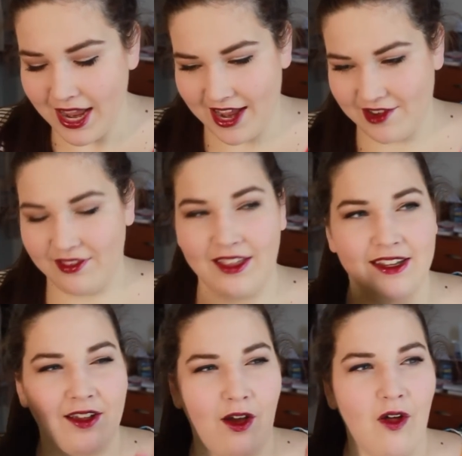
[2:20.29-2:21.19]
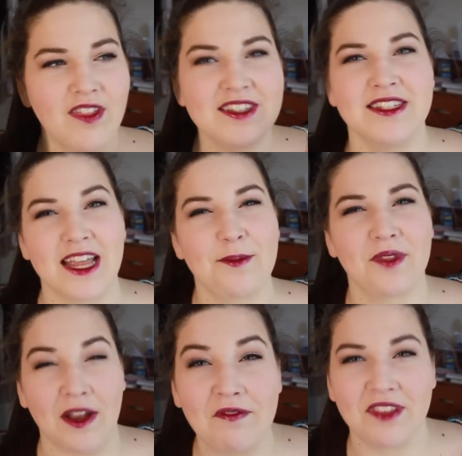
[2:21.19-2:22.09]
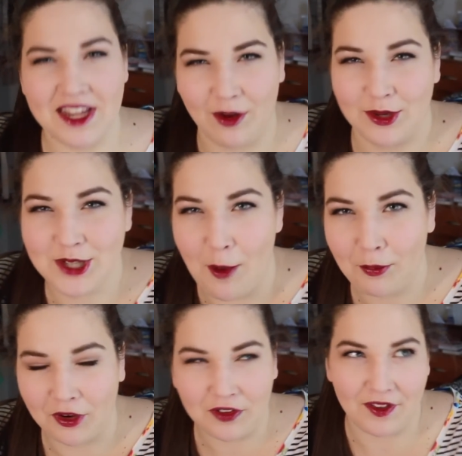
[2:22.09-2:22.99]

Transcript: and like all these names that I've seen on Tumblr